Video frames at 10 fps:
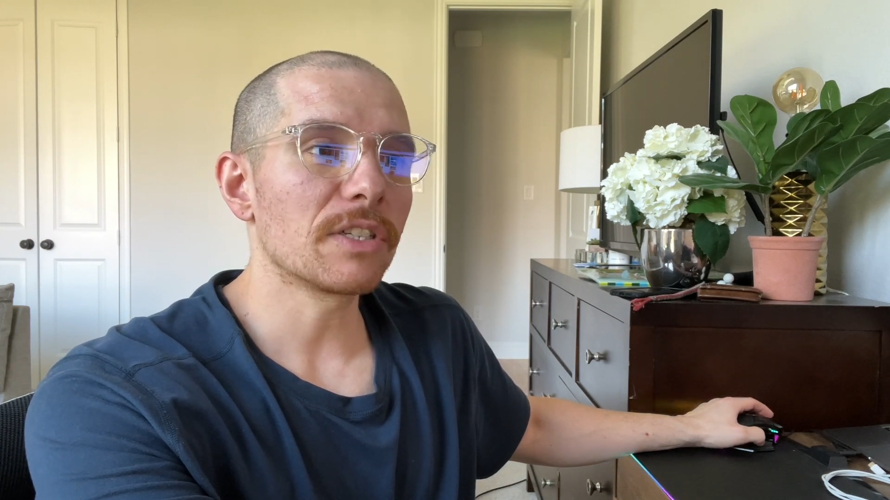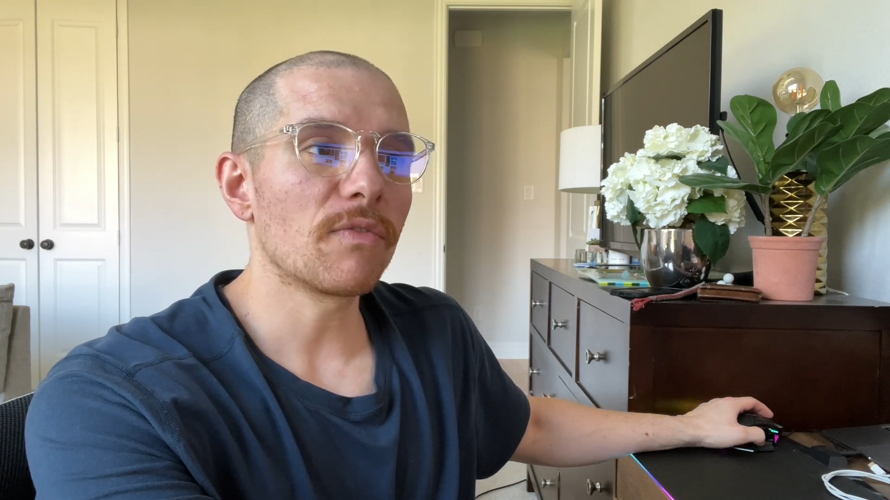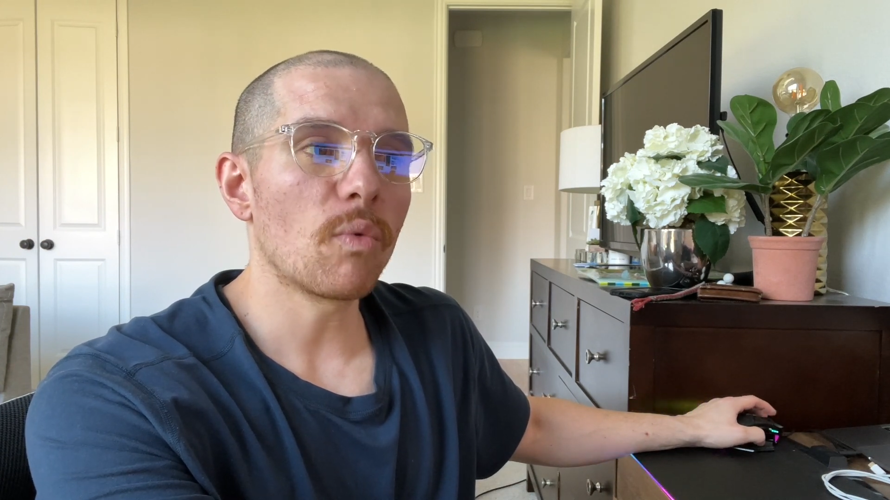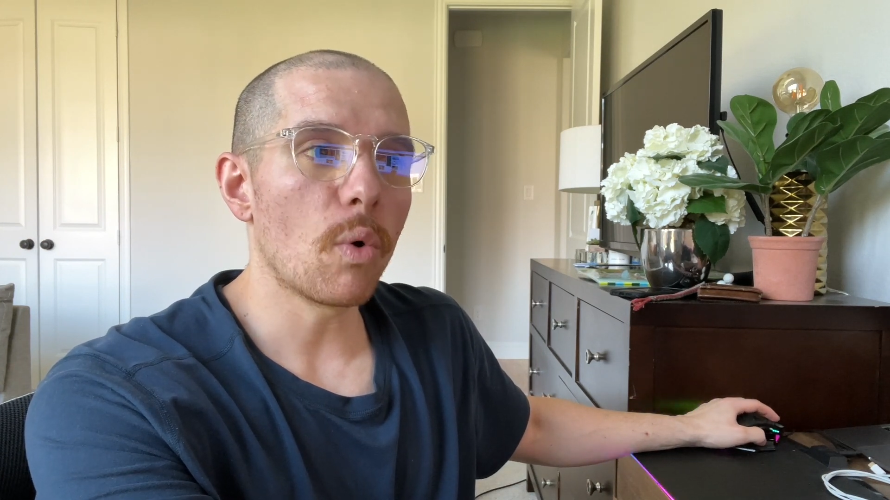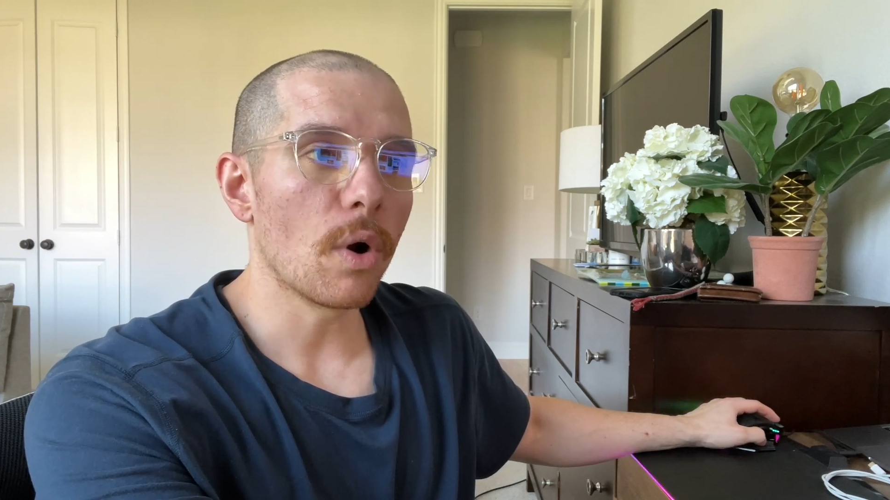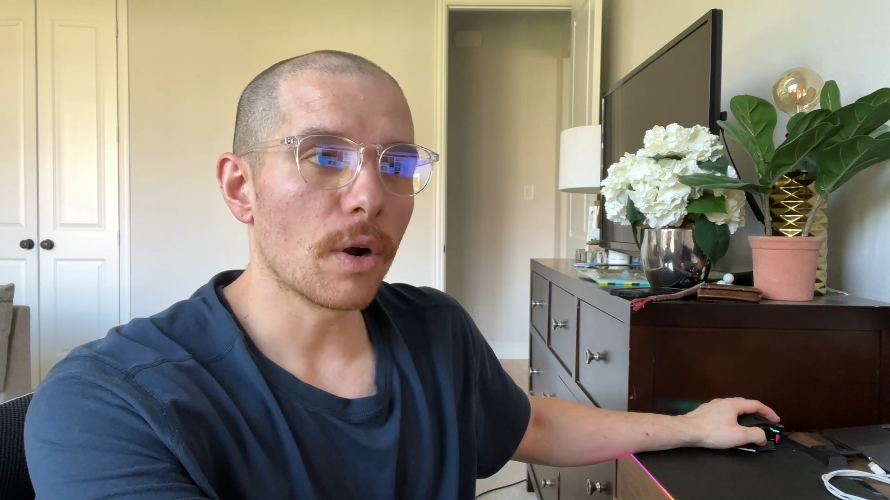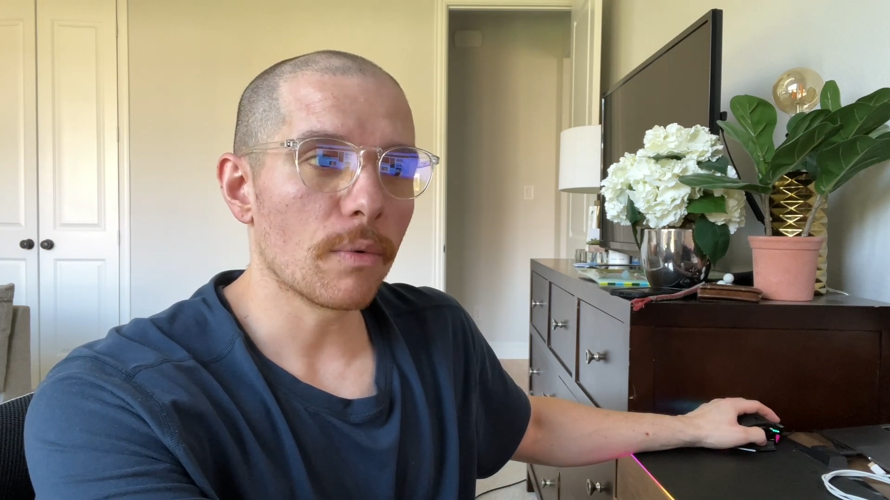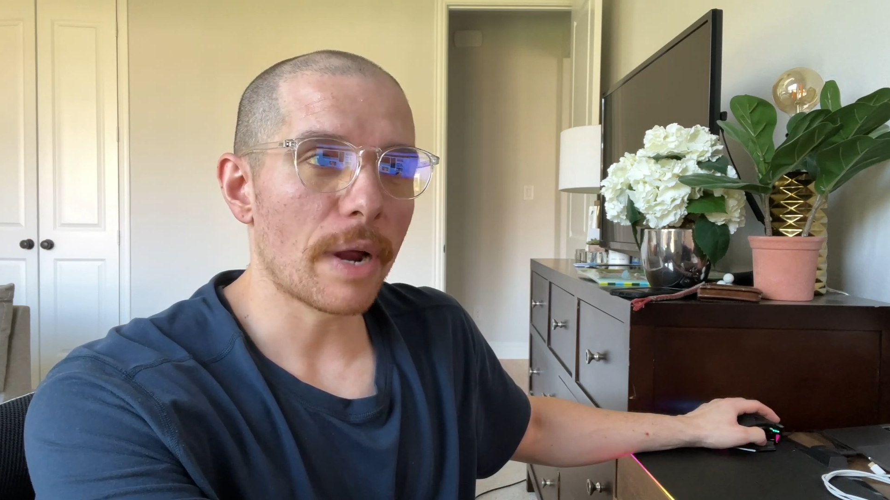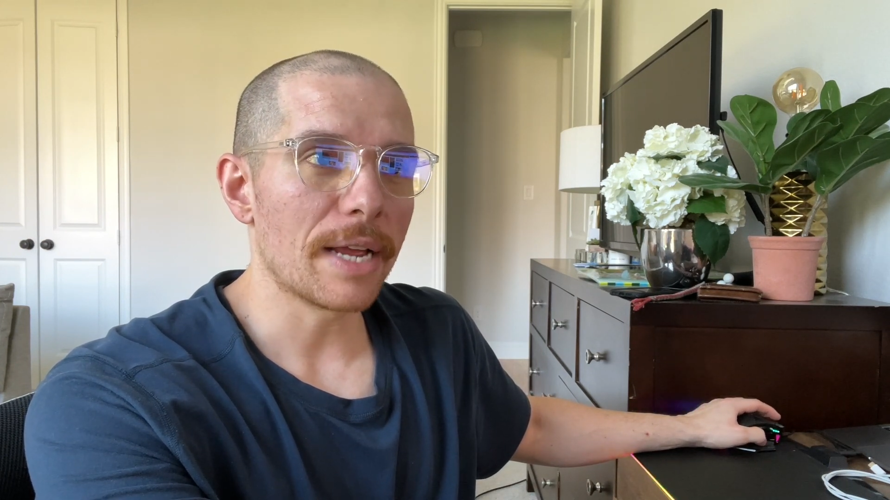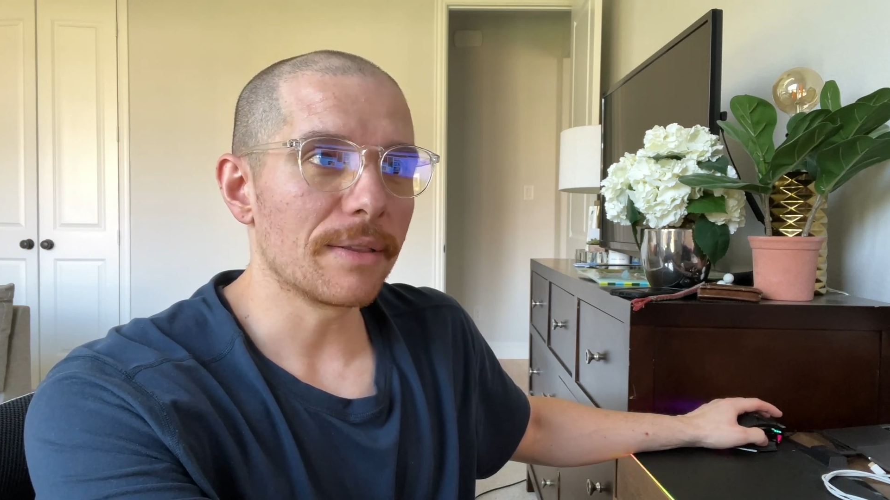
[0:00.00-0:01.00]
of war,
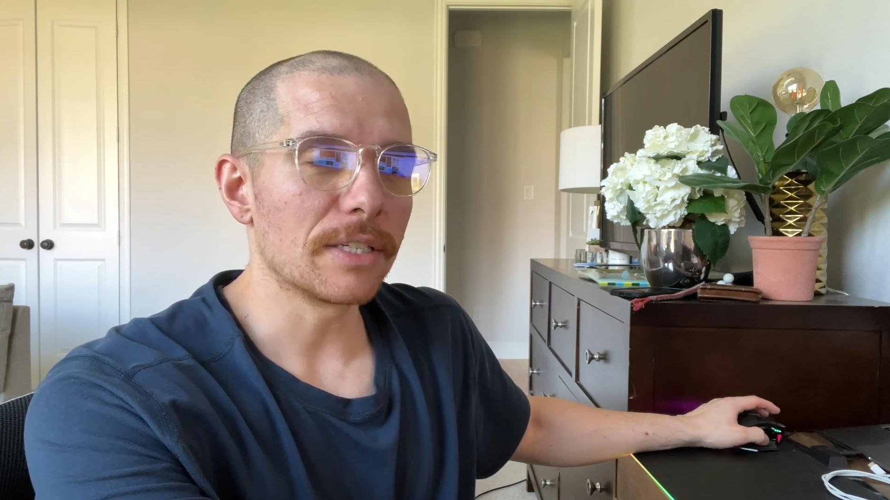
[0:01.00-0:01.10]
right?